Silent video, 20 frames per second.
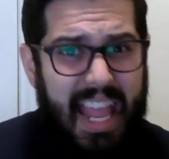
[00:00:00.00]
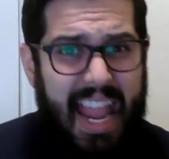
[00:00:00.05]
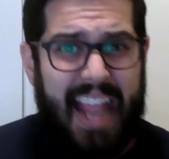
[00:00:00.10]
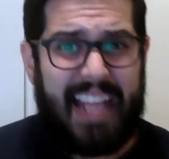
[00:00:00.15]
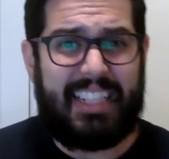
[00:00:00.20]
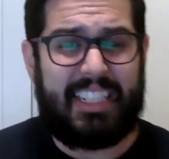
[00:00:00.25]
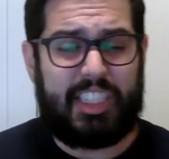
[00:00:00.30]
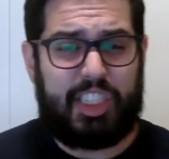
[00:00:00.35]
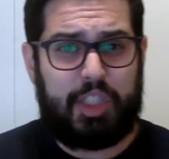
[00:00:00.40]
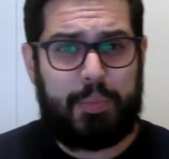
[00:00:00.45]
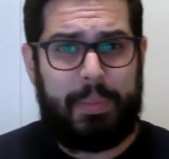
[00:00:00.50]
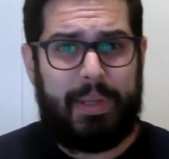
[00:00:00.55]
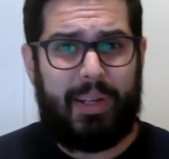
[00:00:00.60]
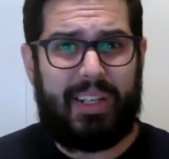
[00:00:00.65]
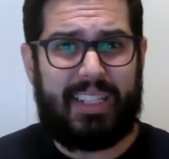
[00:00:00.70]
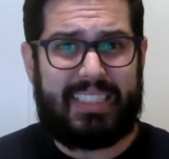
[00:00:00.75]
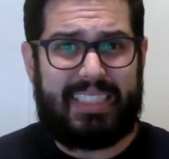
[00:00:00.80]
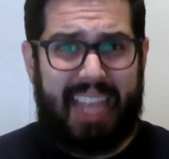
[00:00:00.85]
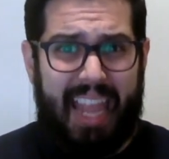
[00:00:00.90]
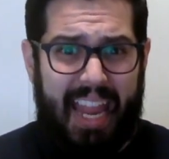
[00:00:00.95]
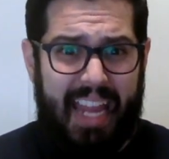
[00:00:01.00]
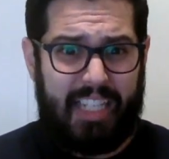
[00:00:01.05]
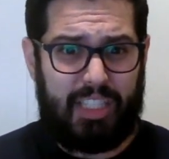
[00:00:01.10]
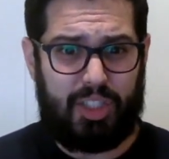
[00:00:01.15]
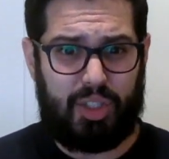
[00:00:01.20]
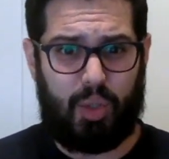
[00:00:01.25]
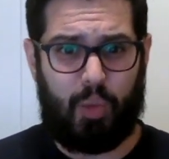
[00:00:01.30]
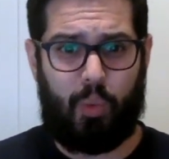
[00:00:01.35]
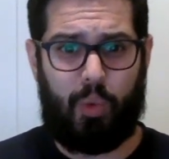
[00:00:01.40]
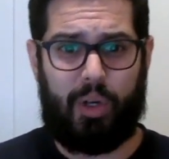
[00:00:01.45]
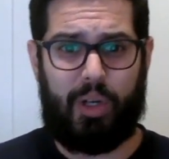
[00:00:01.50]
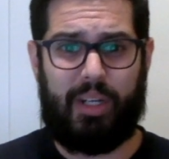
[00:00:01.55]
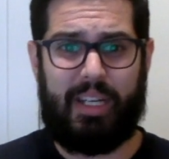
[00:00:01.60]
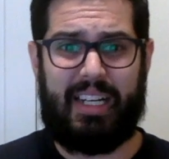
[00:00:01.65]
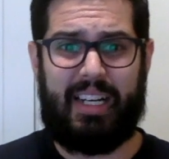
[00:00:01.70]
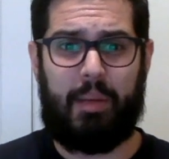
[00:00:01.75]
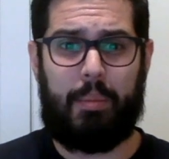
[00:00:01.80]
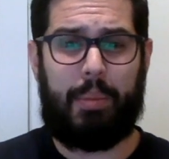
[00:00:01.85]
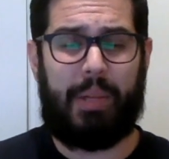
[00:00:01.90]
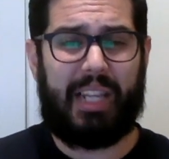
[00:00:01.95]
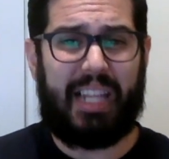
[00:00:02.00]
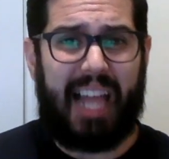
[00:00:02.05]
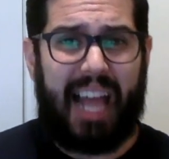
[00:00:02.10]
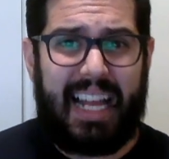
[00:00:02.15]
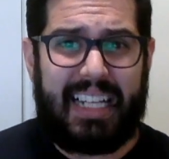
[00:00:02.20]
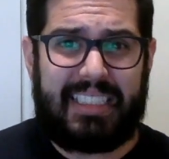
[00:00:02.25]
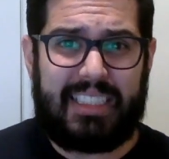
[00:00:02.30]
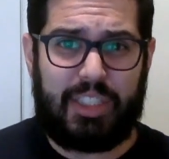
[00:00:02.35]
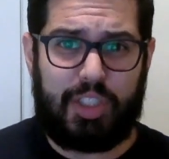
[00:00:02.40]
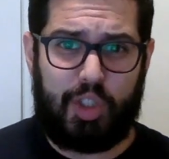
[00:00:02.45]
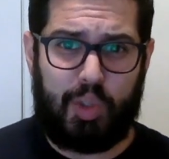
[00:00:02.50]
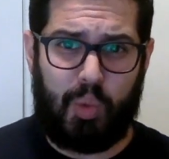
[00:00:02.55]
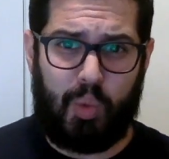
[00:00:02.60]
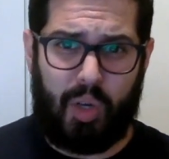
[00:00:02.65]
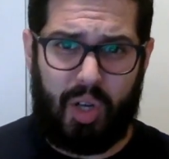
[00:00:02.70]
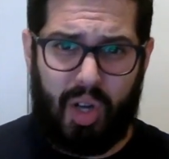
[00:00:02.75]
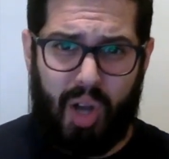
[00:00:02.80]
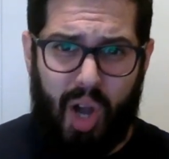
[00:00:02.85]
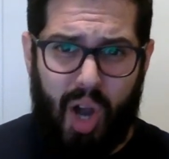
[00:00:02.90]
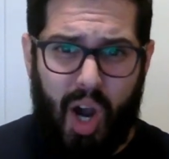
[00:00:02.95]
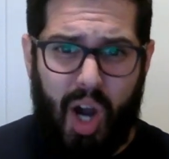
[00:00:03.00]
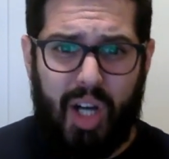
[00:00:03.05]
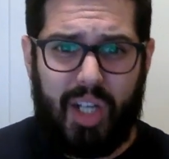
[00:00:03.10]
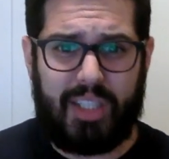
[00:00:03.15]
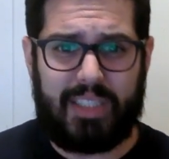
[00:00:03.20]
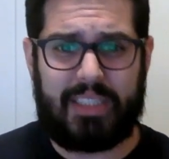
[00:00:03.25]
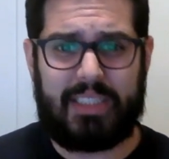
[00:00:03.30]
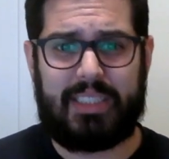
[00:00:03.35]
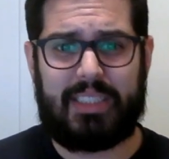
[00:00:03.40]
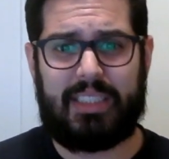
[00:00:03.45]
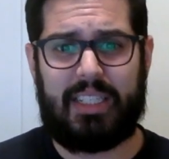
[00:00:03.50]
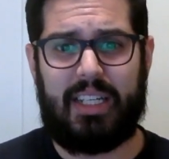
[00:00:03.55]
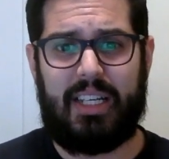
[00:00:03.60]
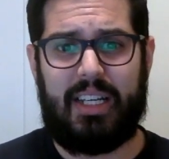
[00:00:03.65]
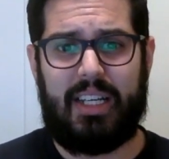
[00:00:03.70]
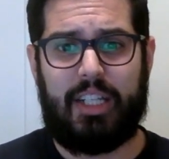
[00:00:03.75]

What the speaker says: And the Spirit takes the word and it applies it to our hearts